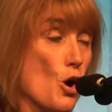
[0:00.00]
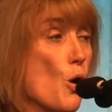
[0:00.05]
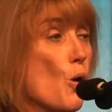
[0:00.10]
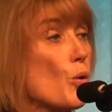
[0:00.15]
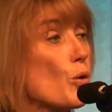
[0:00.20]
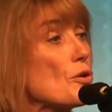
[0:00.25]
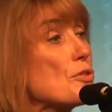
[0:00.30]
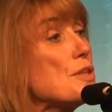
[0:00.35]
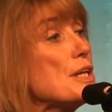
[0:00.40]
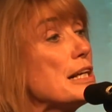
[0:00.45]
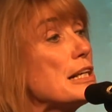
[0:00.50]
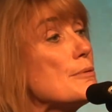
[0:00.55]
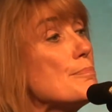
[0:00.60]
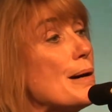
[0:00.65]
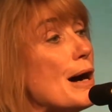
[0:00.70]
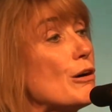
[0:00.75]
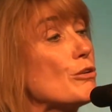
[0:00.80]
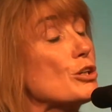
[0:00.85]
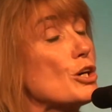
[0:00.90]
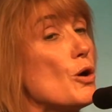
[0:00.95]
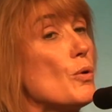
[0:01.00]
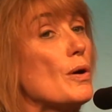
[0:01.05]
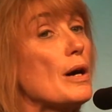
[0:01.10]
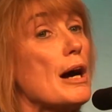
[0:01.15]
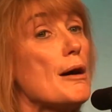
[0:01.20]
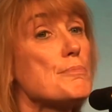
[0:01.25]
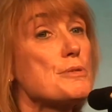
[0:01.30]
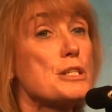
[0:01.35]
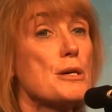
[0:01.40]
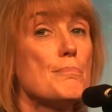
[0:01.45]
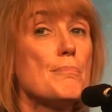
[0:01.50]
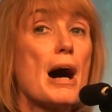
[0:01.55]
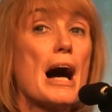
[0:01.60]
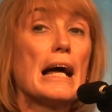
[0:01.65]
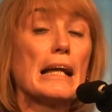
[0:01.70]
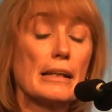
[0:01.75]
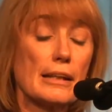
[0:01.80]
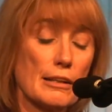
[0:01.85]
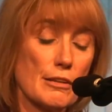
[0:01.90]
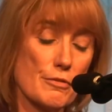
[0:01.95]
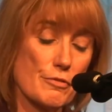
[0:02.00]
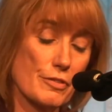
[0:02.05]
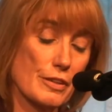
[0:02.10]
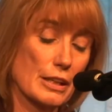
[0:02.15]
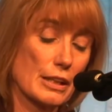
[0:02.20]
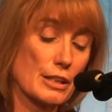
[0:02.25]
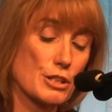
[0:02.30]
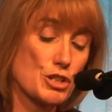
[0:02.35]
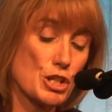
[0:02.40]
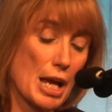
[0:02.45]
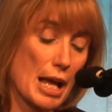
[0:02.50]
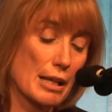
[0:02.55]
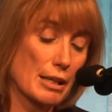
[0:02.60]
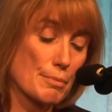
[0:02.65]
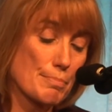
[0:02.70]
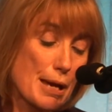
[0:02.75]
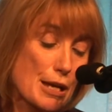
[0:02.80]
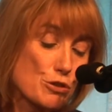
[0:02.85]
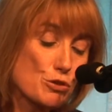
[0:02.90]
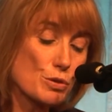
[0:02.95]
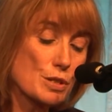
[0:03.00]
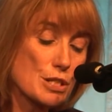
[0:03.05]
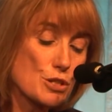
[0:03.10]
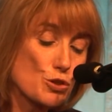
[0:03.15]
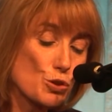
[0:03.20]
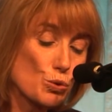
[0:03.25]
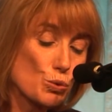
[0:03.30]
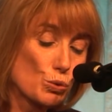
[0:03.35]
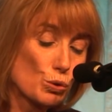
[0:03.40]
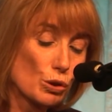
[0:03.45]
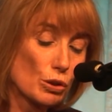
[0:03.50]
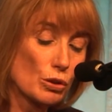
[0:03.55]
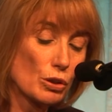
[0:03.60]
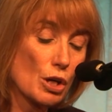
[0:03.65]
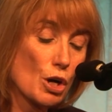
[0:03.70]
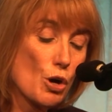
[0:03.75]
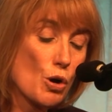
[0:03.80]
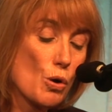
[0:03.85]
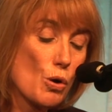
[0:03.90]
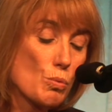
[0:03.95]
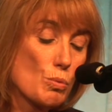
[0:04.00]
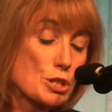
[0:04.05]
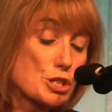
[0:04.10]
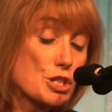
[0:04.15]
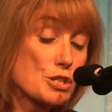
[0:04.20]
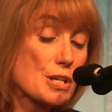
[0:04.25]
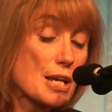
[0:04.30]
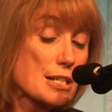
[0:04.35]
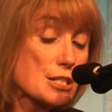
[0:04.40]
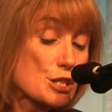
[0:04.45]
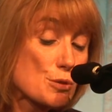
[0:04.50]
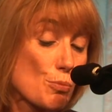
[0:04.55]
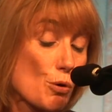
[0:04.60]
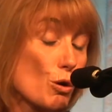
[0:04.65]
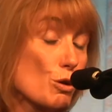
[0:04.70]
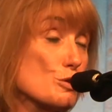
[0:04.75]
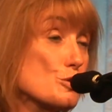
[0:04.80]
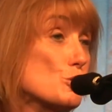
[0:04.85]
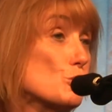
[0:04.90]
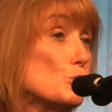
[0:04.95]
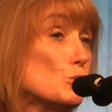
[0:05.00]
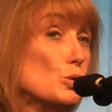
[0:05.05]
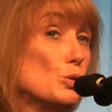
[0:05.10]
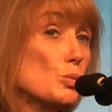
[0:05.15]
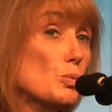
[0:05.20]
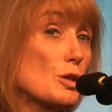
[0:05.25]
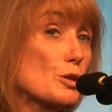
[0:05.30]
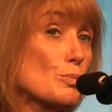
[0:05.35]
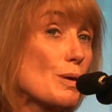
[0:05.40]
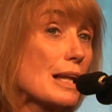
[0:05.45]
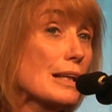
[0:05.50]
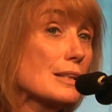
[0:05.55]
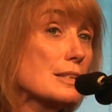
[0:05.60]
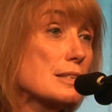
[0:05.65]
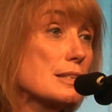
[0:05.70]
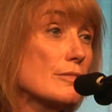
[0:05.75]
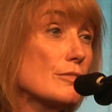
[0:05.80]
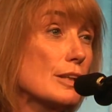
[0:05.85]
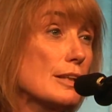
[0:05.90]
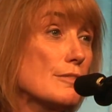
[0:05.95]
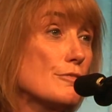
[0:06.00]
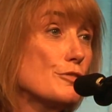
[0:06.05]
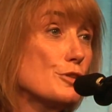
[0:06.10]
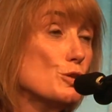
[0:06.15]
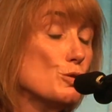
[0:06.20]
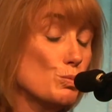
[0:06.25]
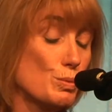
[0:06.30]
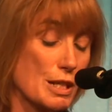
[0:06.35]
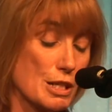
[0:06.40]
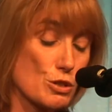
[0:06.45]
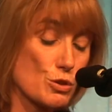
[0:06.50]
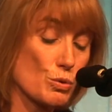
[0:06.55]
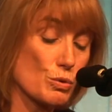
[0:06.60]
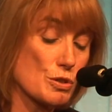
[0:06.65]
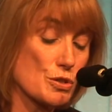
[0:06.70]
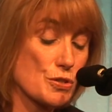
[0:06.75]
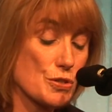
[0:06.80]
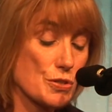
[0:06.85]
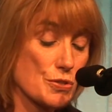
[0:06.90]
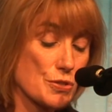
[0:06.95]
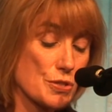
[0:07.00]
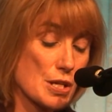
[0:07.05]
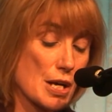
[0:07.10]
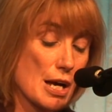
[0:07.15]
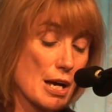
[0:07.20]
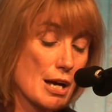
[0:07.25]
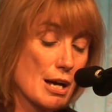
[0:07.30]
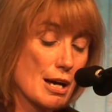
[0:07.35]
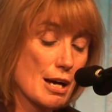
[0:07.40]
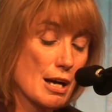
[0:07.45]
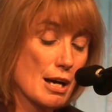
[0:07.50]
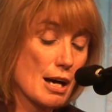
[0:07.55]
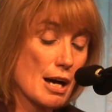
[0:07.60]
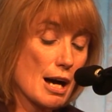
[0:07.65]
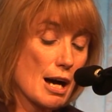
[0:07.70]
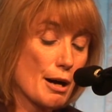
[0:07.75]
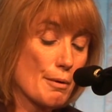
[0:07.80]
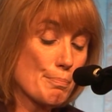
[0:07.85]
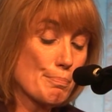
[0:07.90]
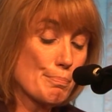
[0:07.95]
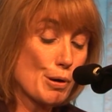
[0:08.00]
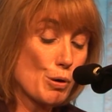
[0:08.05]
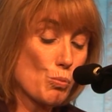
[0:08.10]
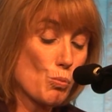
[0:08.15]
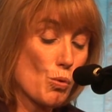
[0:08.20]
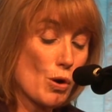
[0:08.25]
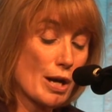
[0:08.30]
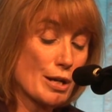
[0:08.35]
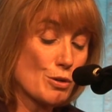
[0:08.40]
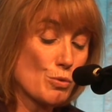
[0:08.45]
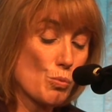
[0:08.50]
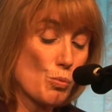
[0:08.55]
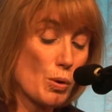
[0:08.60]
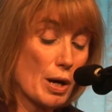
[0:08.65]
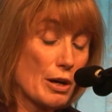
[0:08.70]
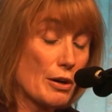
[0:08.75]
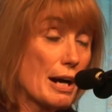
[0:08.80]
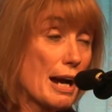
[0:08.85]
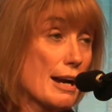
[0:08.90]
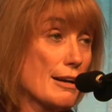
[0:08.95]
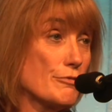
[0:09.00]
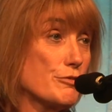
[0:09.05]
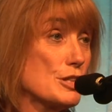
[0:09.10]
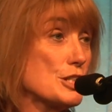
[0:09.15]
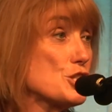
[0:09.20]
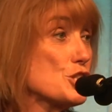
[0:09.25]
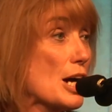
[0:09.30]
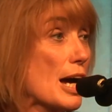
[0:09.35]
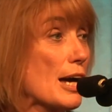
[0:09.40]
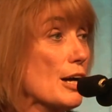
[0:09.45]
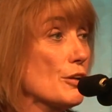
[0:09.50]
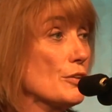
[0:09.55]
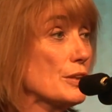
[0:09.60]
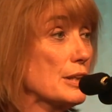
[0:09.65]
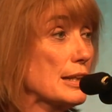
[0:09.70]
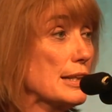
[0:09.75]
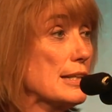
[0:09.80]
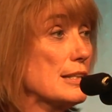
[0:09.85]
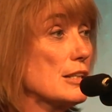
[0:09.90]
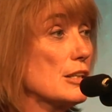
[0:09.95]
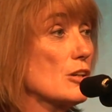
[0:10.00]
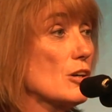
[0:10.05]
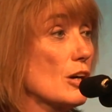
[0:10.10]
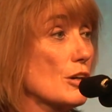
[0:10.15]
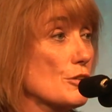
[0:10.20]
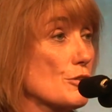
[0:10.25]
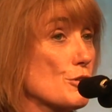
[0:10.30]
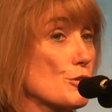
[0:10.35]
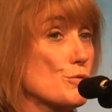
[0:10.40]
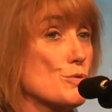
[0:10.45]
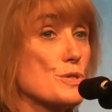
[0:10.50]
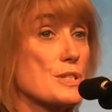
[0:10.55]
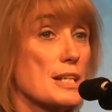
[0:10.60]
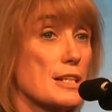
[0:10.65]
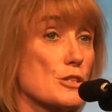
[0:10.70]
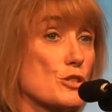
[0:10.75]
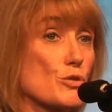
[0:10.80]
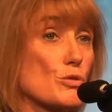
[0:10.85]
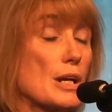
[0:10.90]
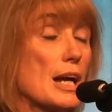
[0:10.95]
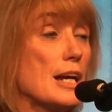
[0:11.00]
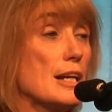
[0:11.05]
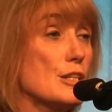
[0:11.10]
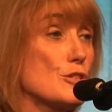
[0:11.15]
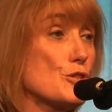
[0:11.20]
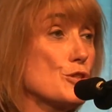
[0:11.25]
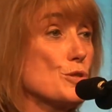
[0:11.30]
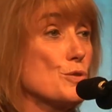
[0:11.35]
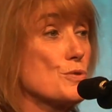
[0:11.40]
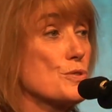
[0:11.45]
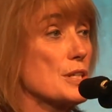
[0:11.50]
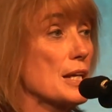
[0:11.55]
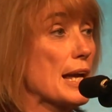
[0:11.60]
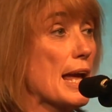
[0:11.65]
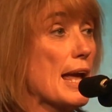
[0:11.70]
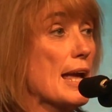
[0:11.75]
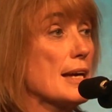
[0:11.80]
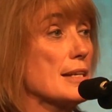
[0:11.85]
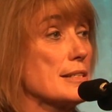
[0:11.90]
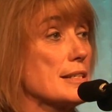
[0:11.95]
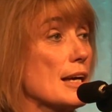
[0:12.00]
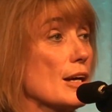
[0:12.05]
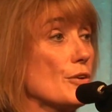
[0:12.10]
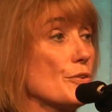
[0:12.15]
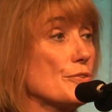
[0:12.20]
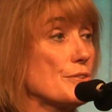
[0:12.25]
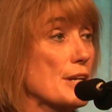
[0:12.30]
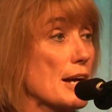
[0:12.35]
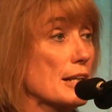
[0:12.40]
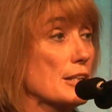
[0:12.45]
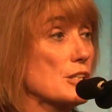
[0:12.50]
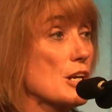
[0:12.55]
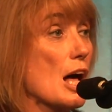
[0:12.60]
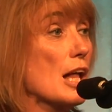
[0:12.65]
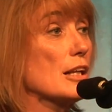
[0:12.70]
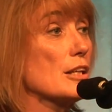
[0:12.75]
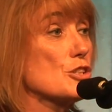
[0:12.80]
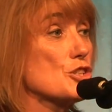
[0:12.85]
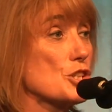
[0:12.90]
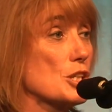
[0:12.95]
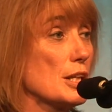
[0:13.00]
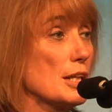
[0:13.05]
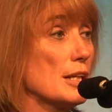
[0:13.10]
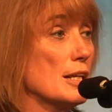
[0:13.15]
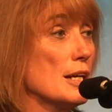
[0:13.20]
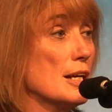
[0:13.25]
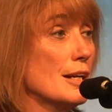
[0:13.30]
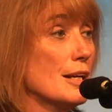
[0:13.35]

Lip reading: Or think about going up to Milan Village Elementary School, which is a small school with relatively few resources, but one where every child in kindergarten through 6th grade is using handheld technology